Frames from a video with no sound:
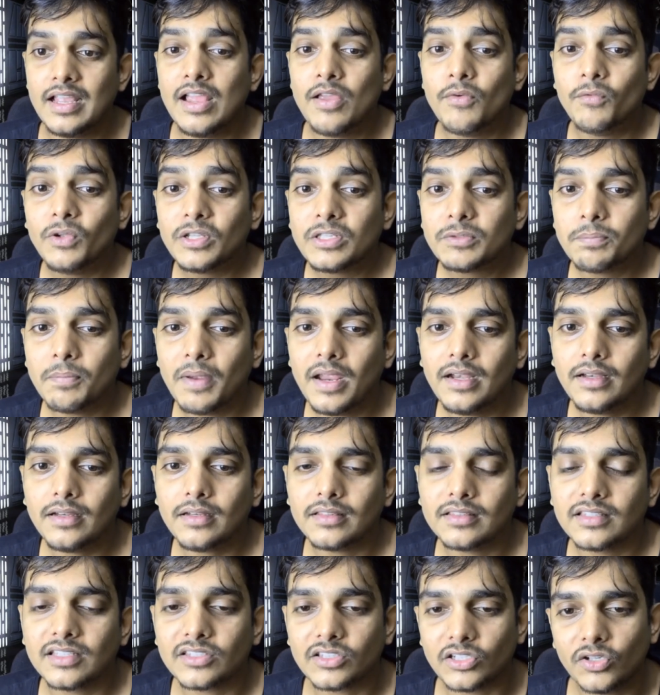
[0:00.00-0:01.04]
Which meant
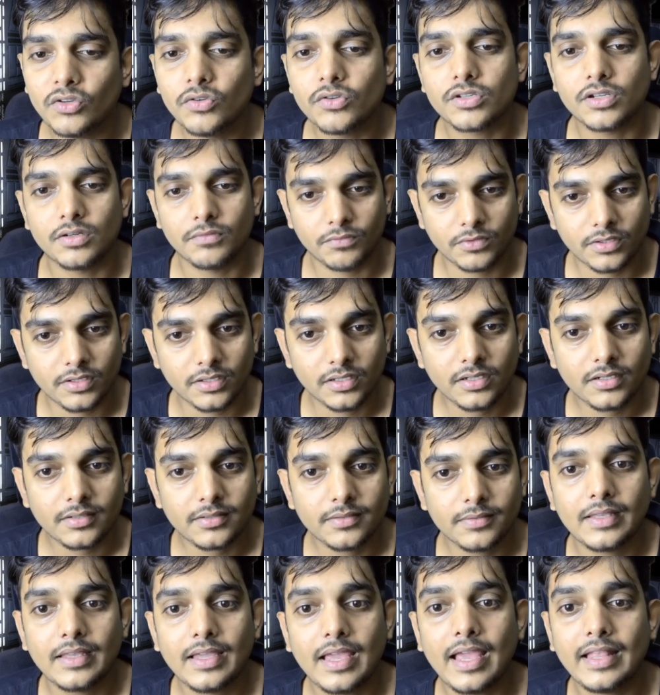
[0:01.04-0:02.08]
the solution worked,
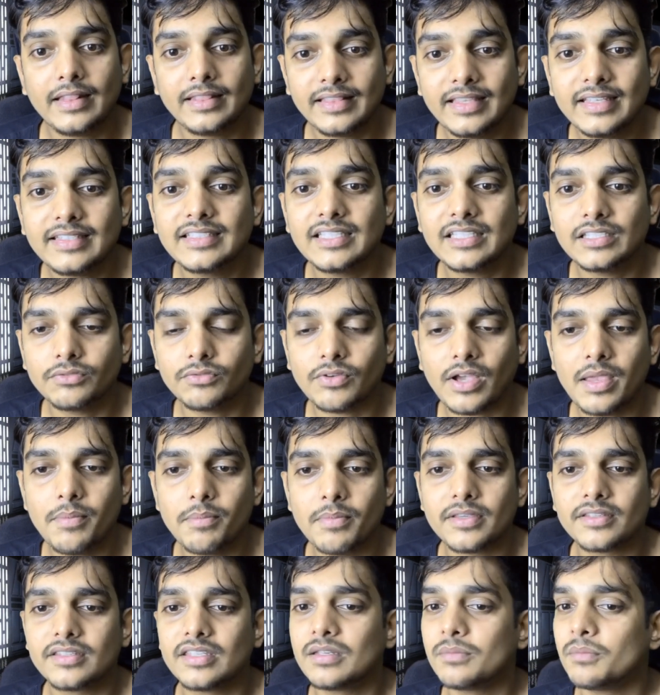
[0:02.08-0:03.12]
and this is why
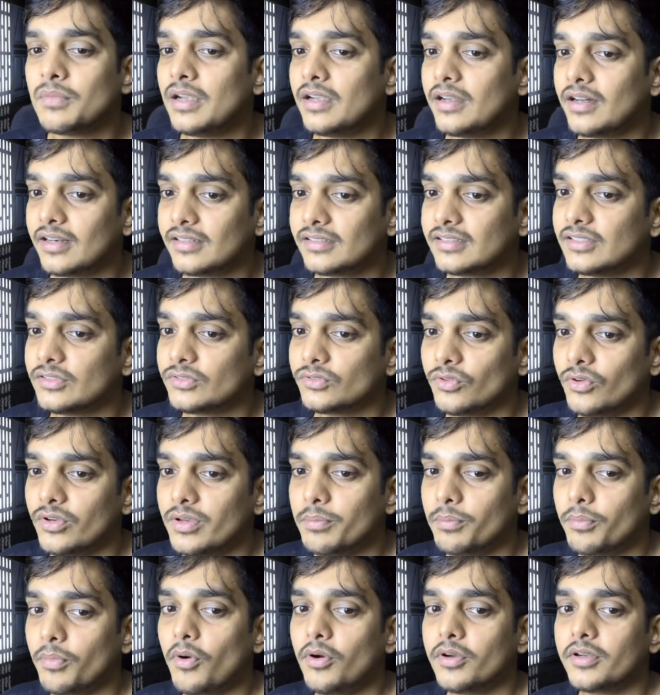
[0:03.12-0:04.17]
measuring metrics is so
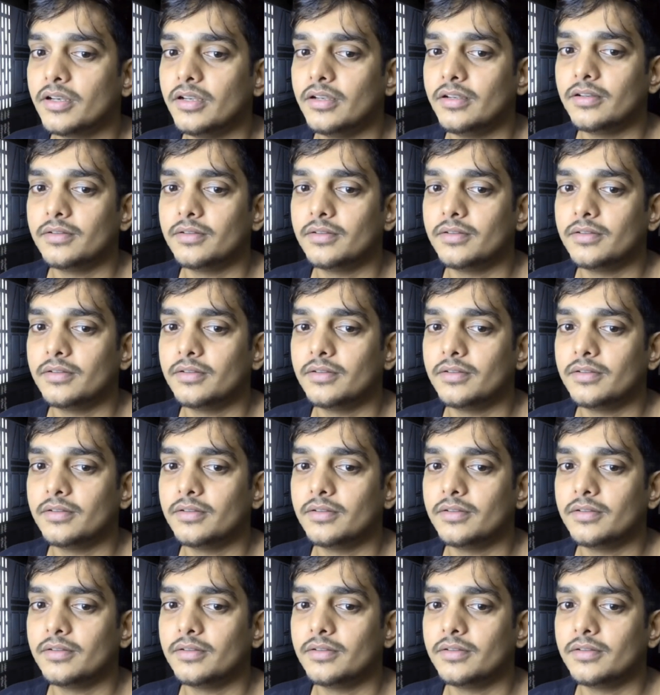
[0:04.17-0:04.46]
important.